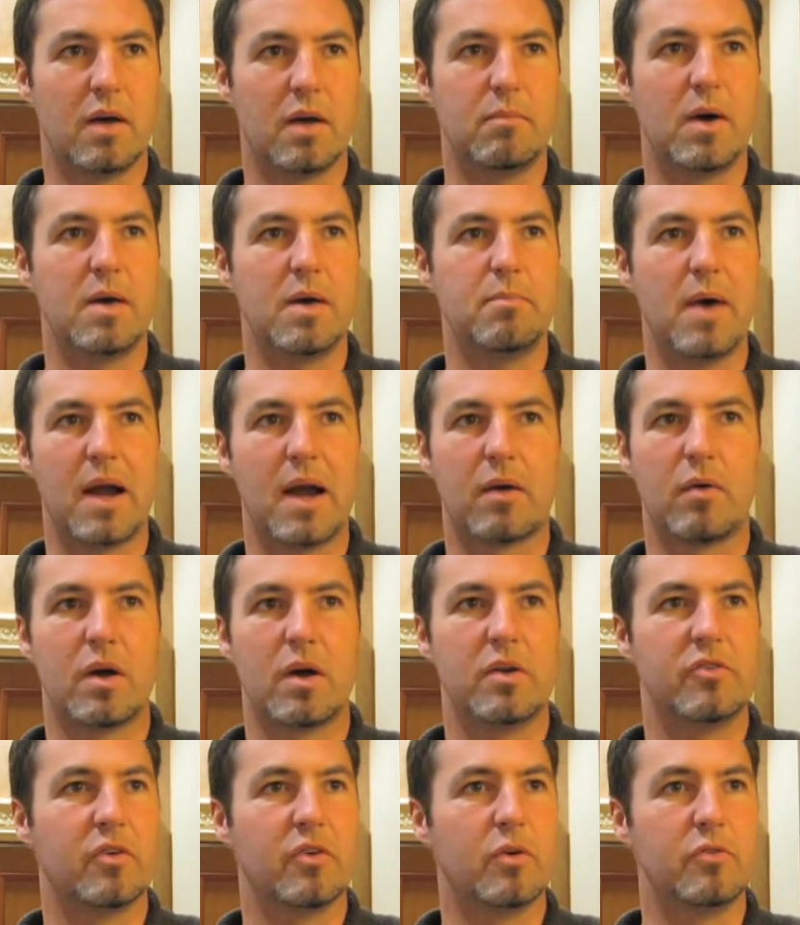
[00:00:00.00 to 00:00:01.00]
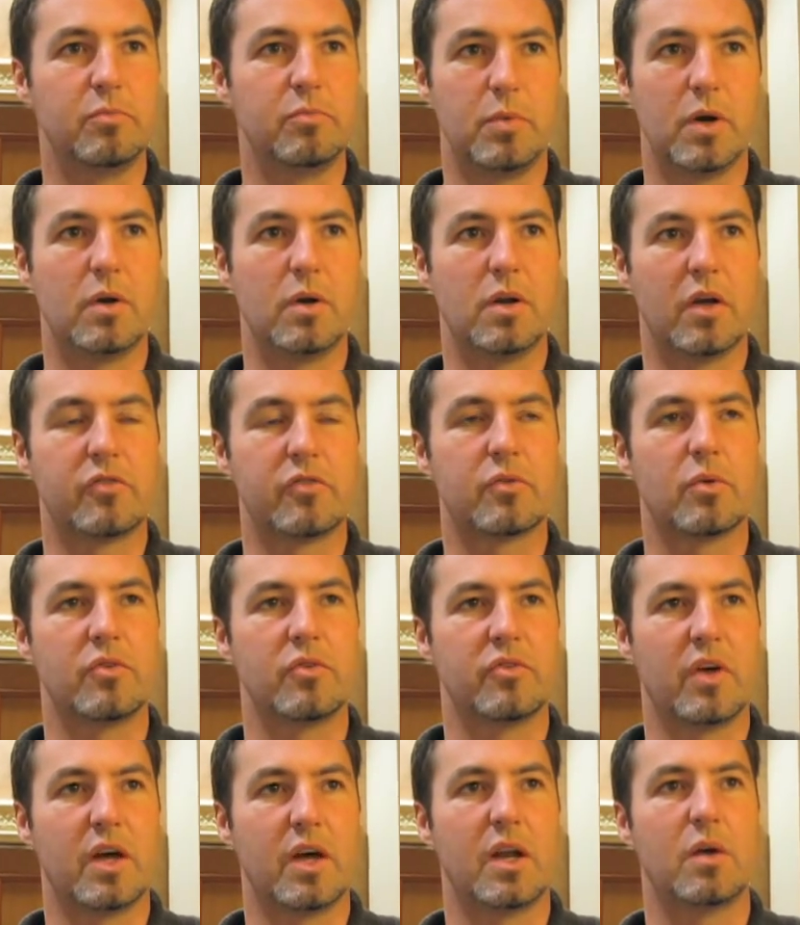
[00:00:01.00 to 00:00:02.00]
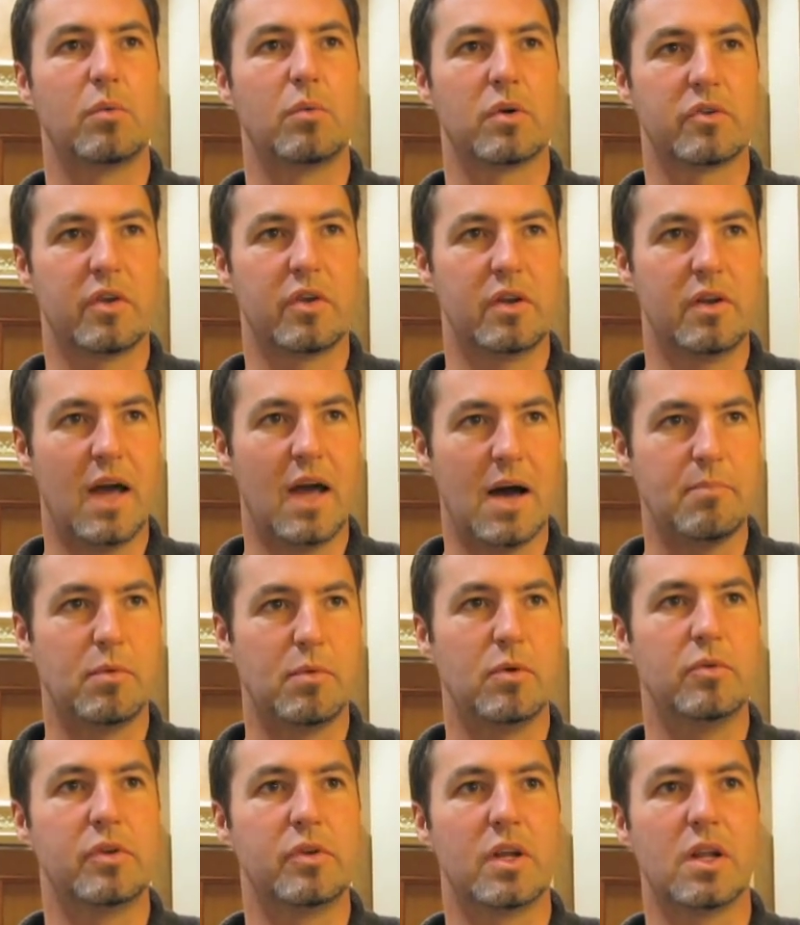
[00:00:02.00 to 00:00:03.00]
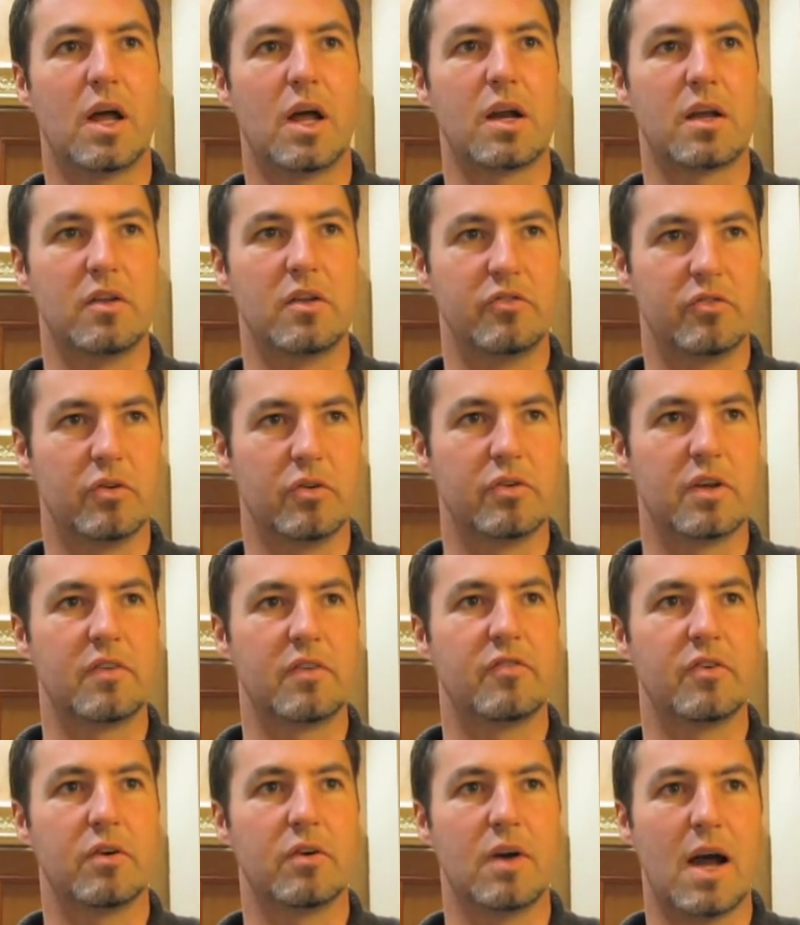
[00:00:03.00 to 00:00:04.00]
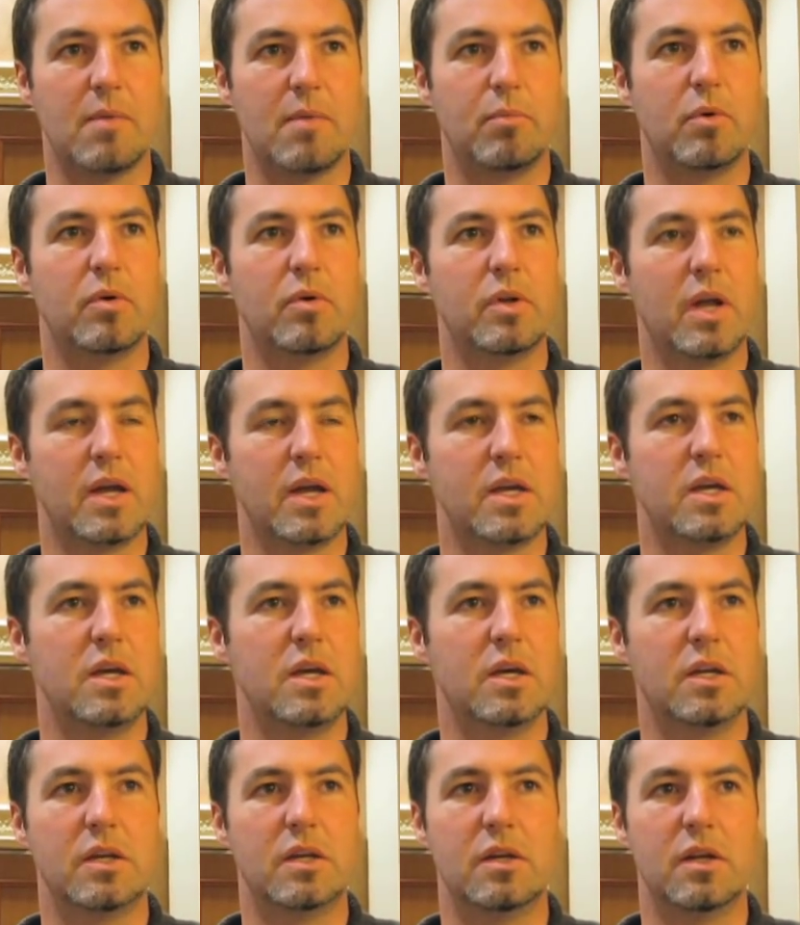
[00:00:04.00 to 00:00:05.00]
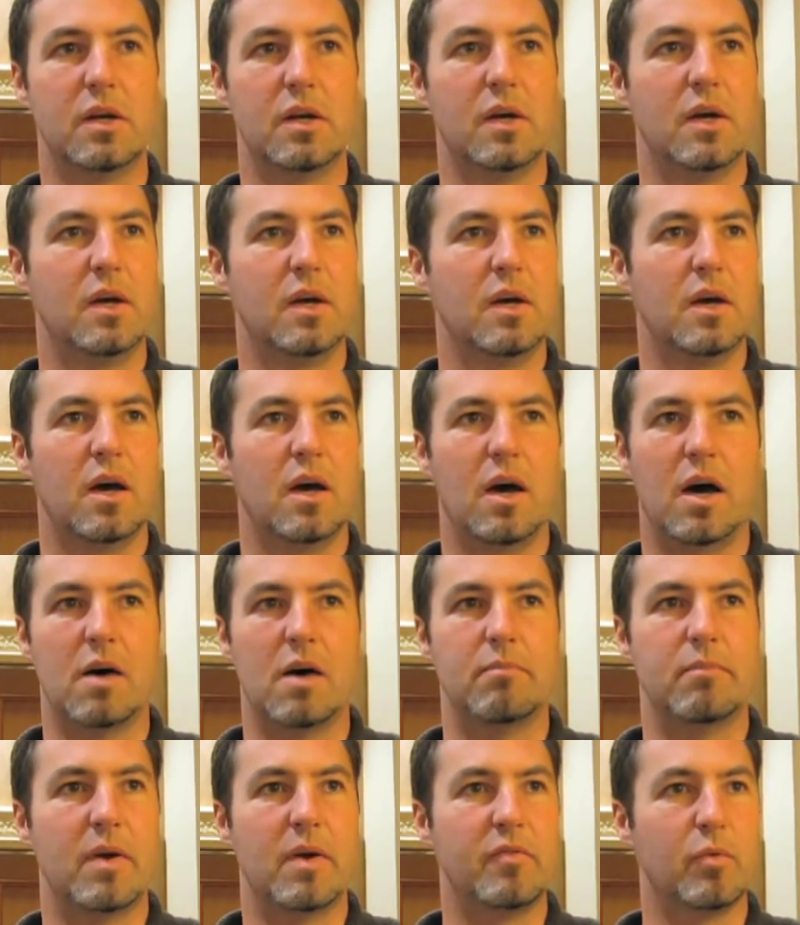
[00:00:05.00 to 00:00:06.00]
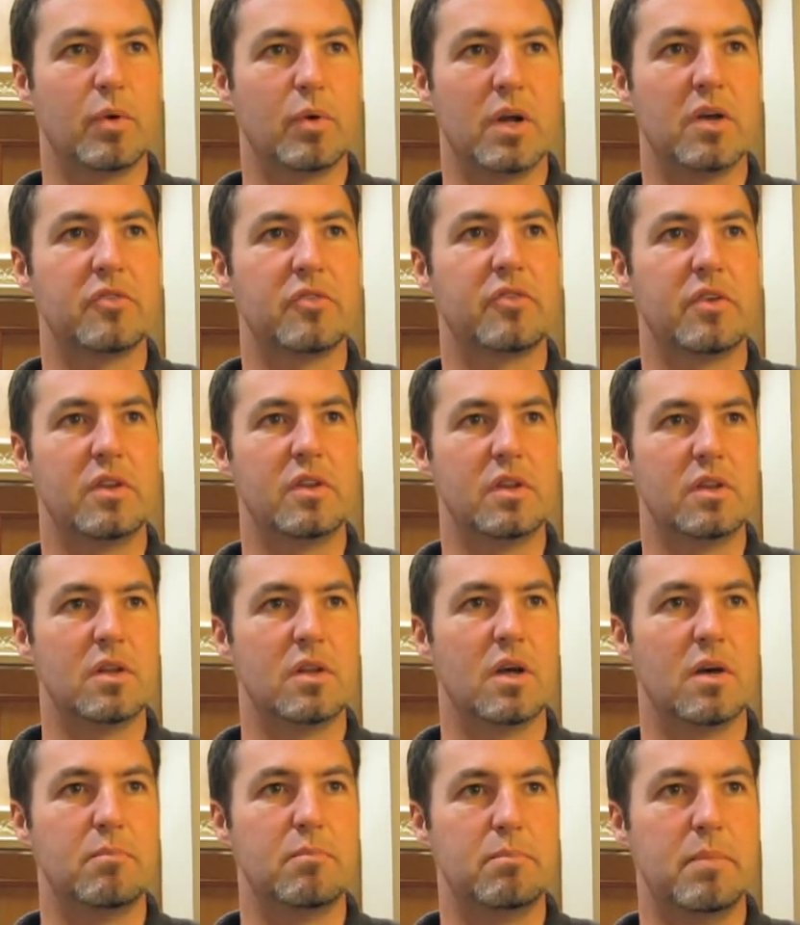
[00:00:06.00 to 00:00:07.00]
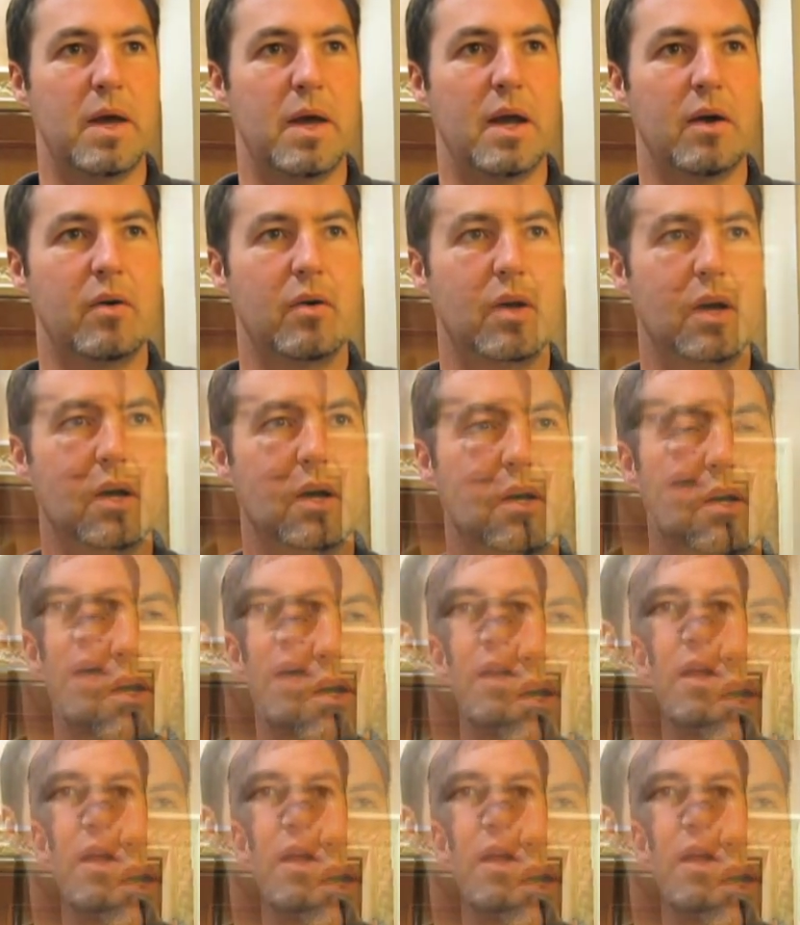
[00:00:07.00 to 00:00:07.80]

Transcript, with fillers: Uh, my background is always pure industrial design. I worked at Apple and did a lot of consulting for Apple and Nike and um, everyone else in the Bay Area.